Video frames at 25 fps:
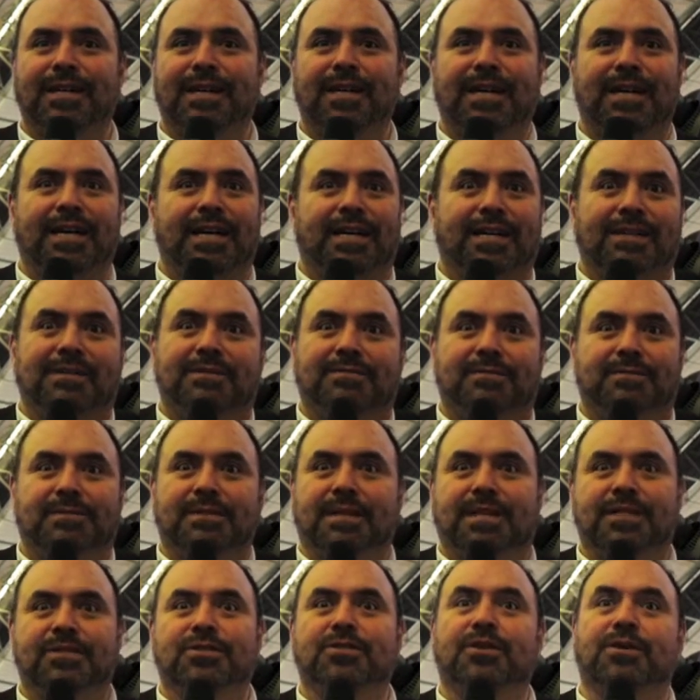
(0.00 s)
uh,
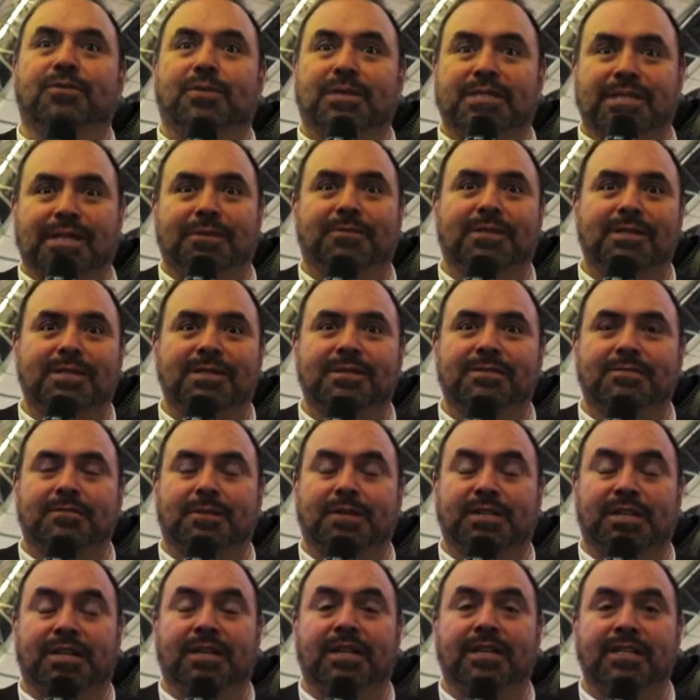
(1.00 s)
enjoy what's, what's,
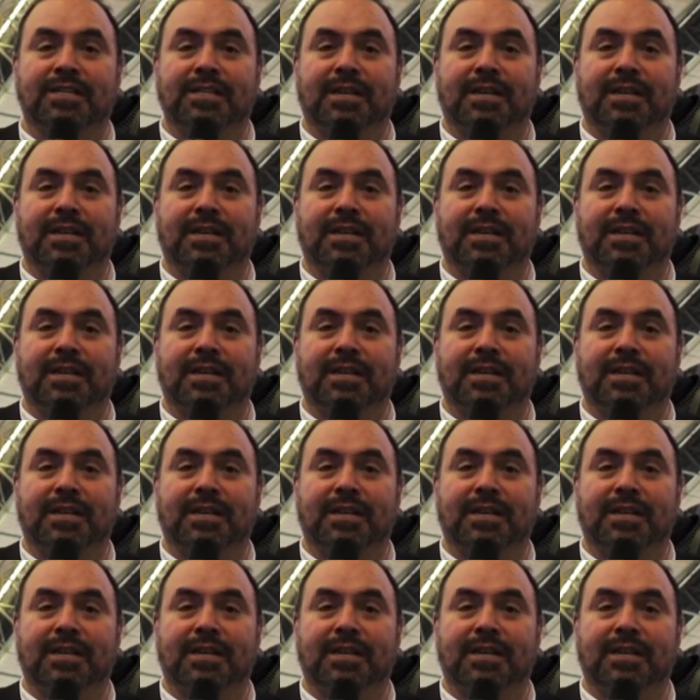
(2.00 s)
what you're going to